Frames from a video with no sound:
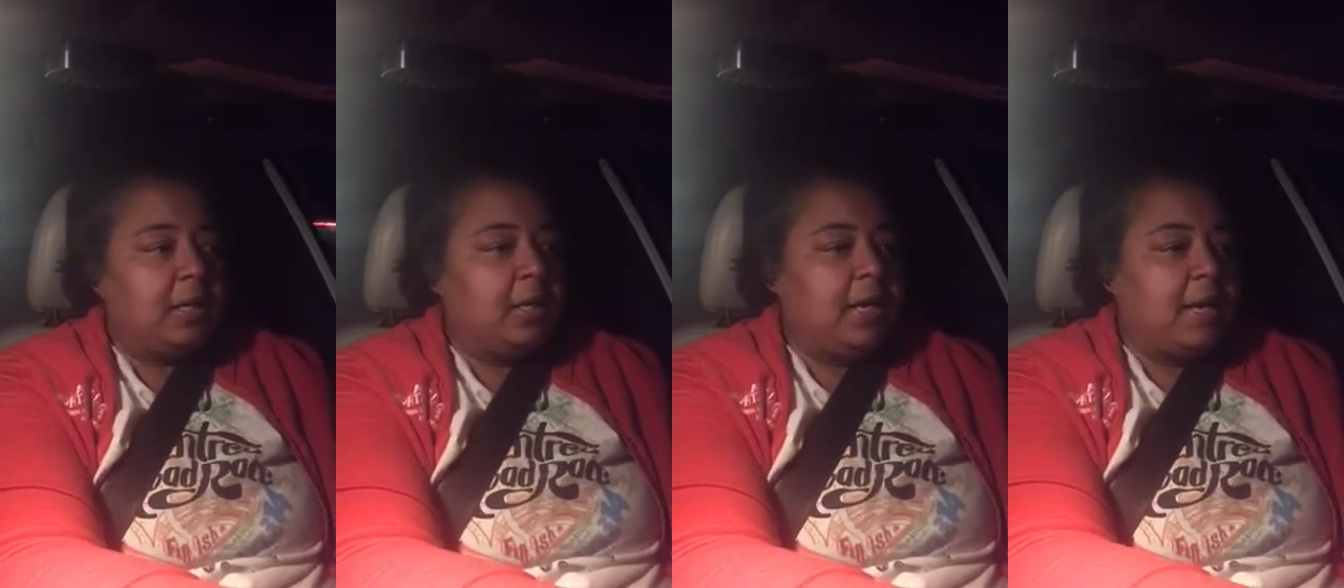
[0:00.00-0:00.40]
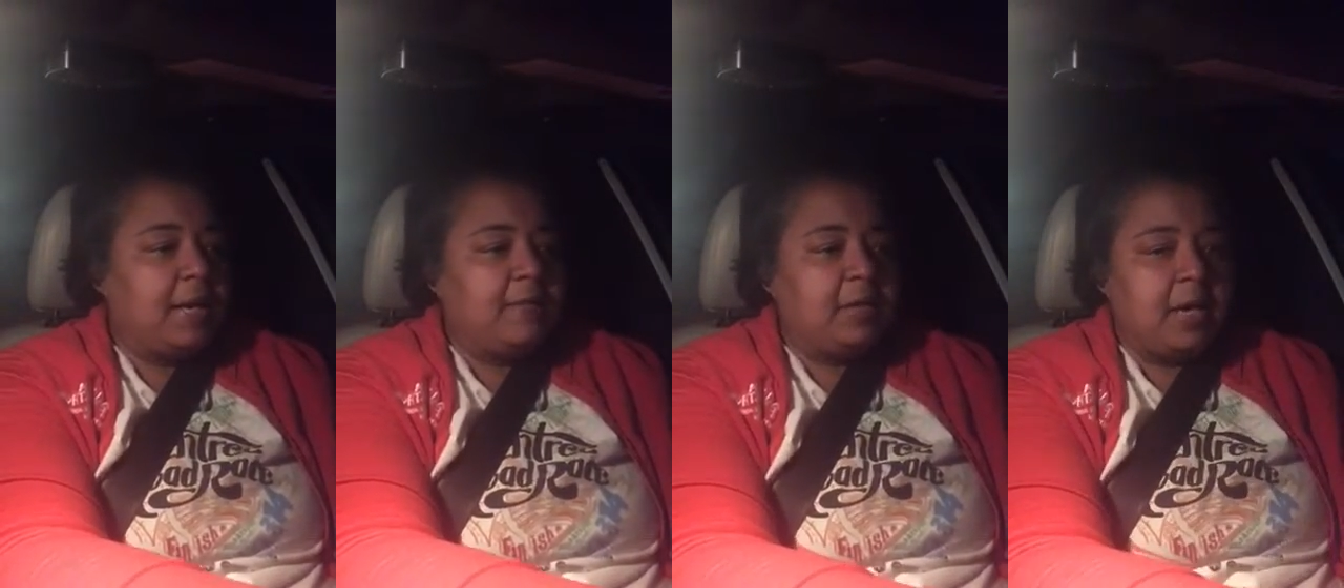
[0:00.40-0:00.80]
and I
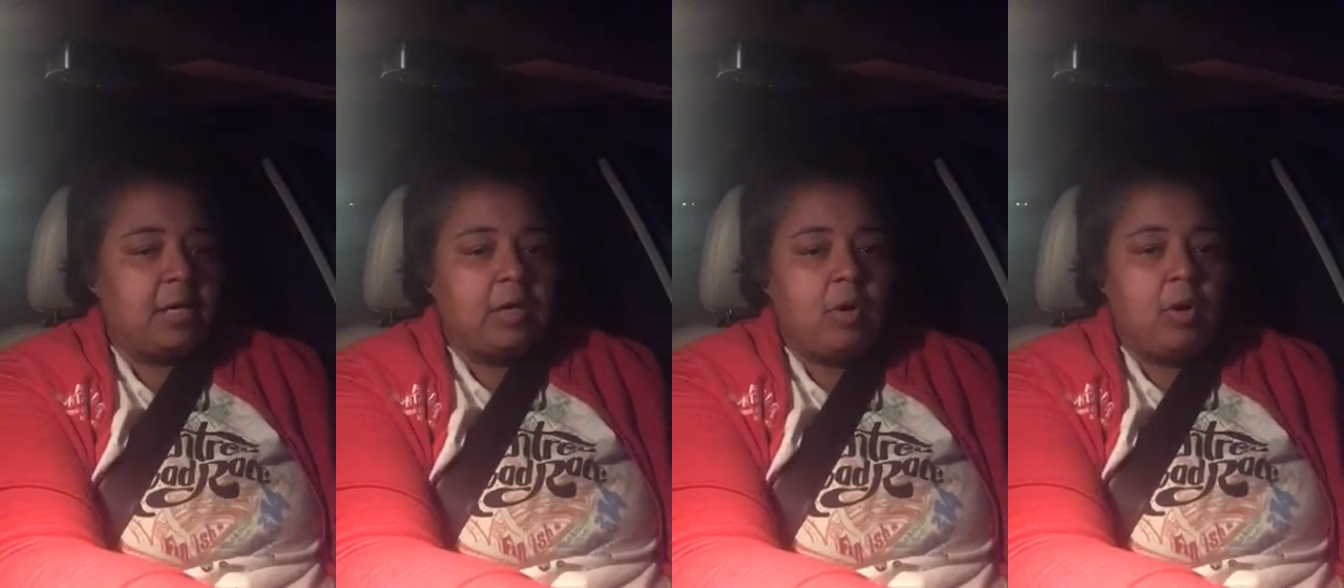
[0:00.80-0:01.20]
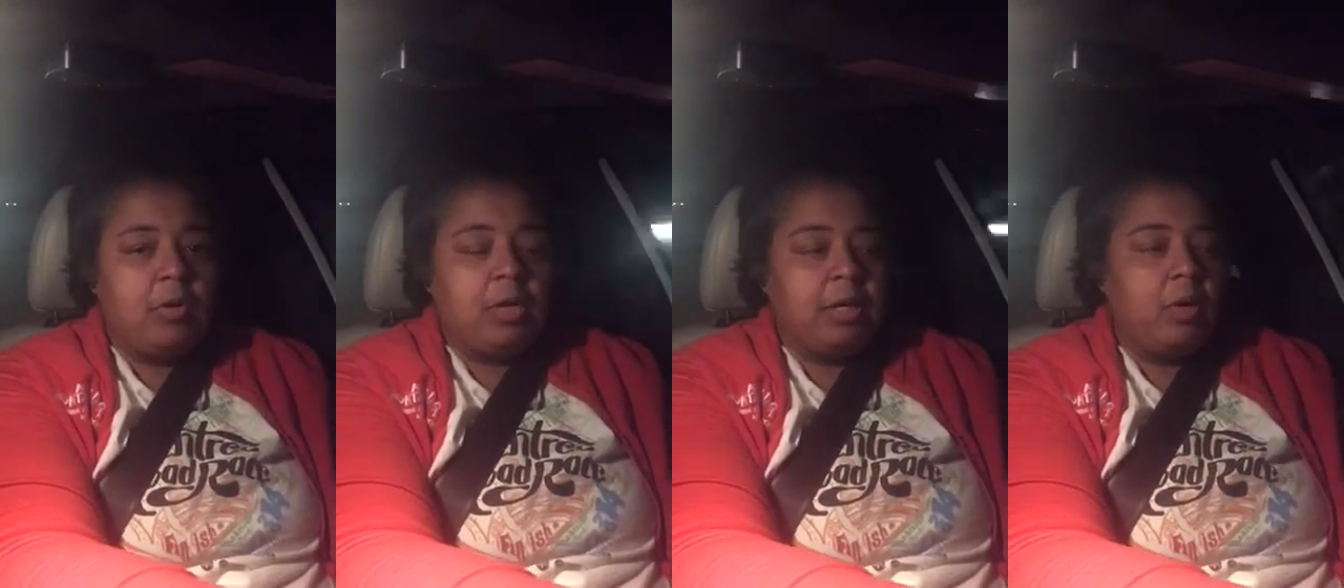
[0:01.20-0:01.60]
haven't got
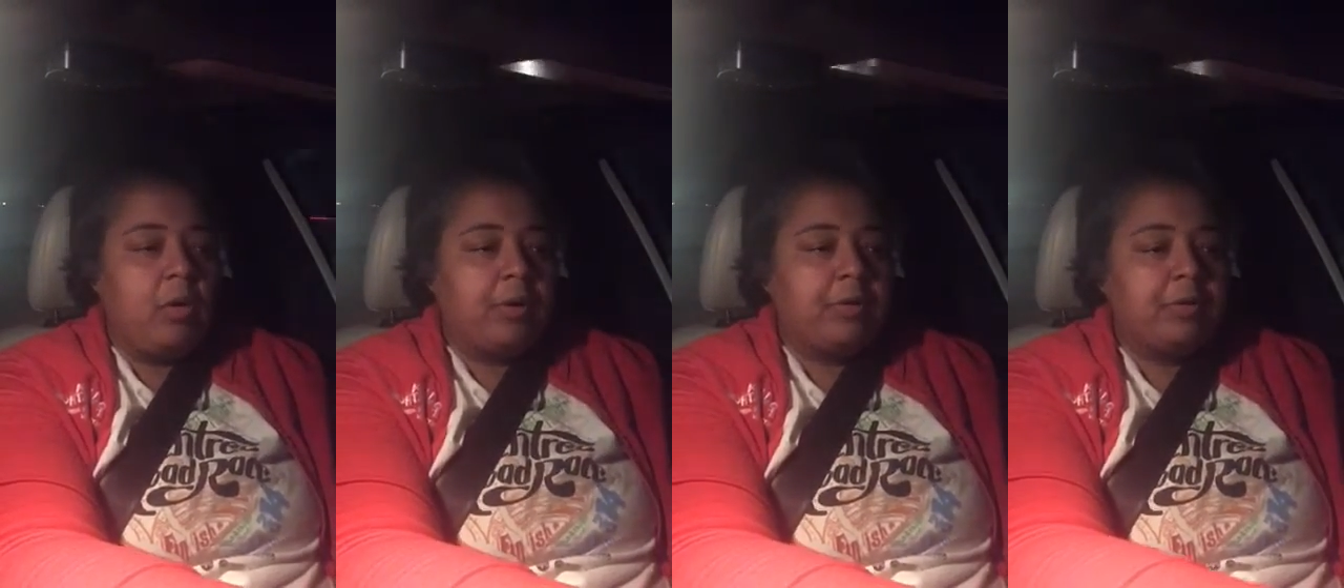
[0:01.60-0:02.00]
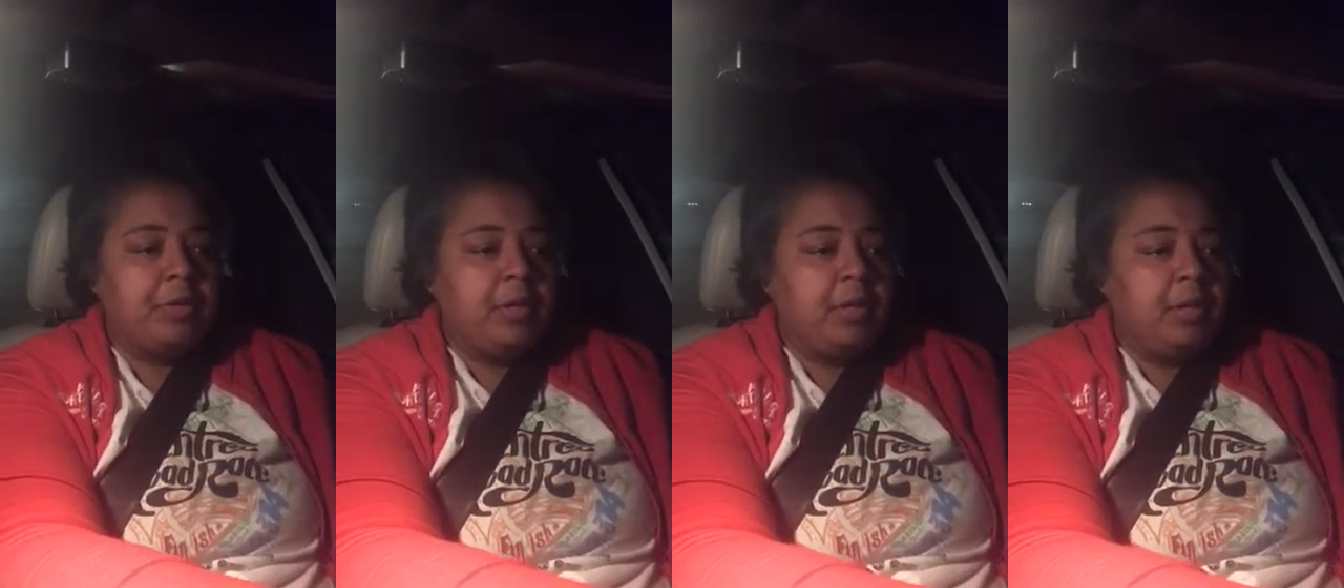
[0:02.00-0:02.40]
an order
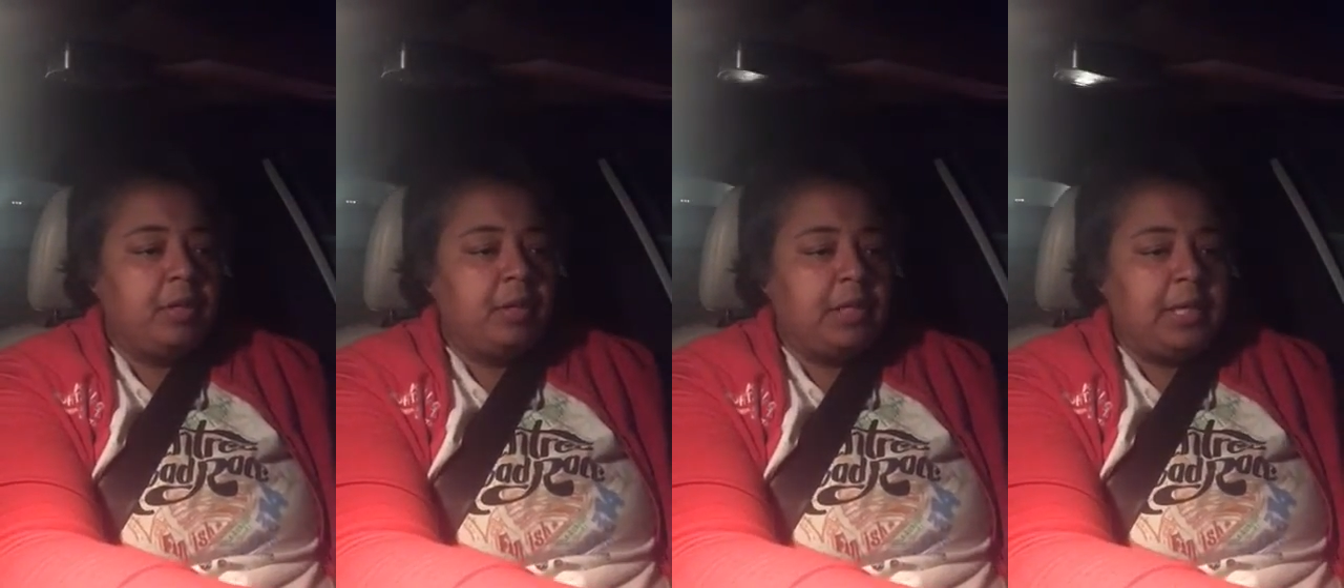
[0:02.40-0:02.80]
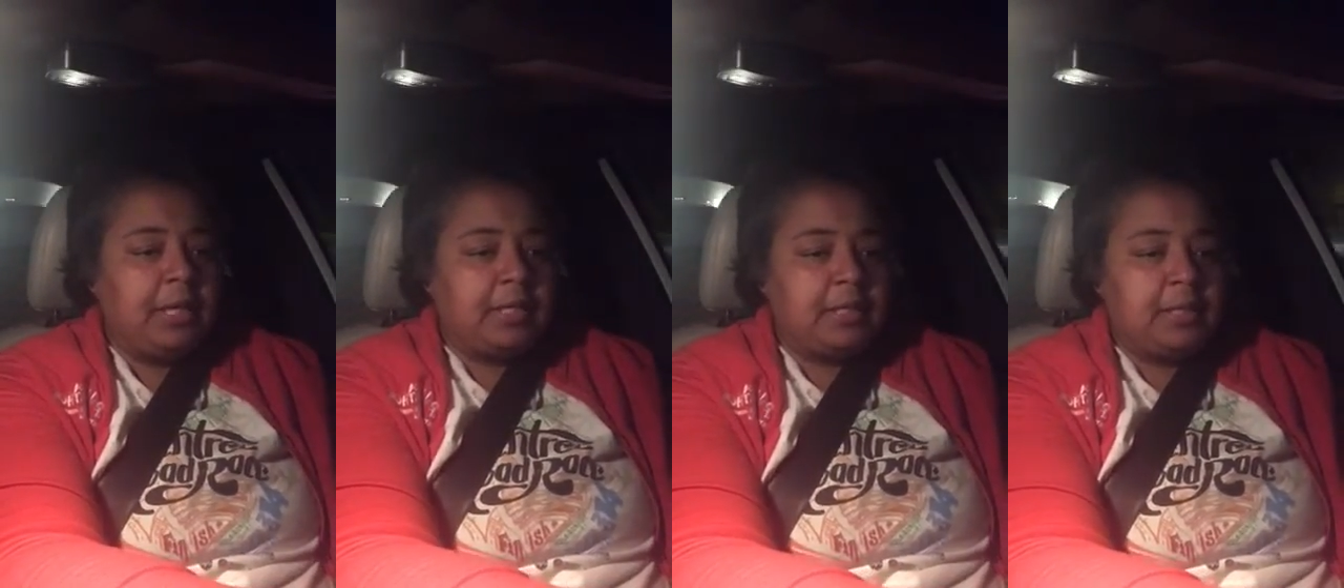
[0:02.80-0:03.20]

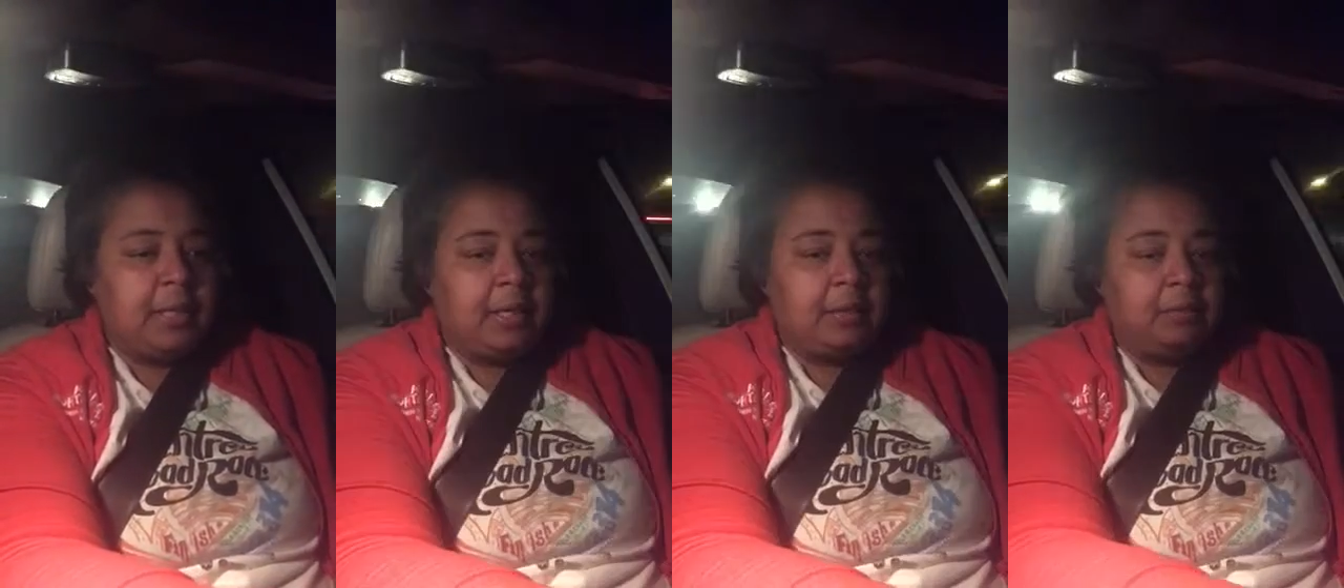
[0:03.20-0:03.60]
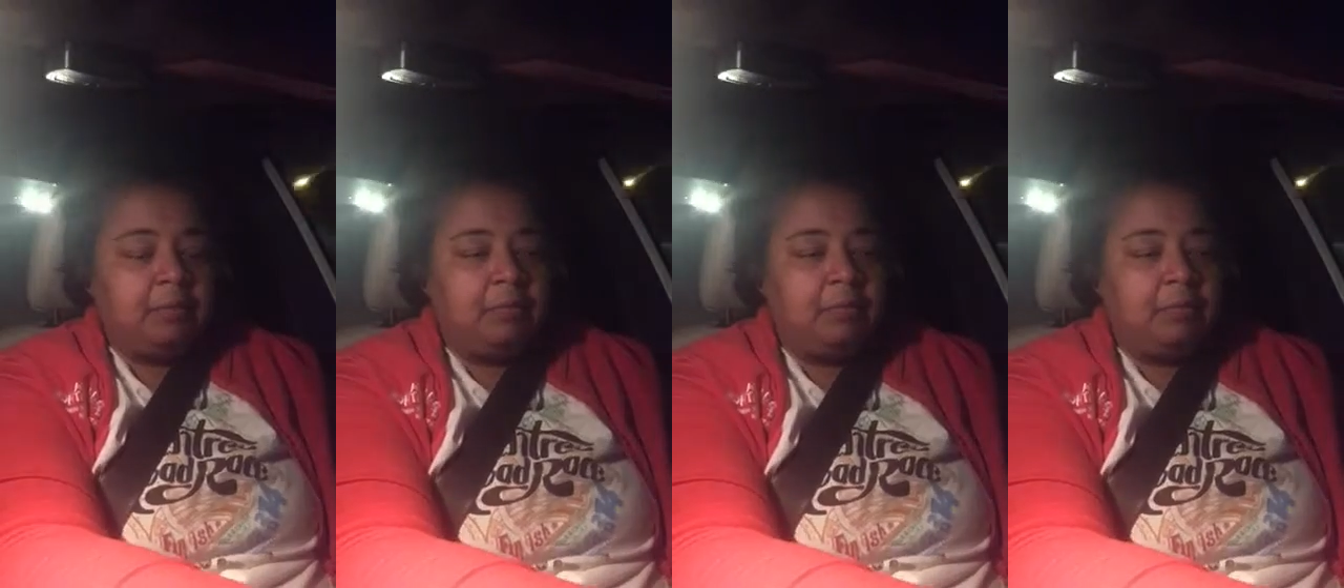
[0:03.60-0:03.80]
yet. Now,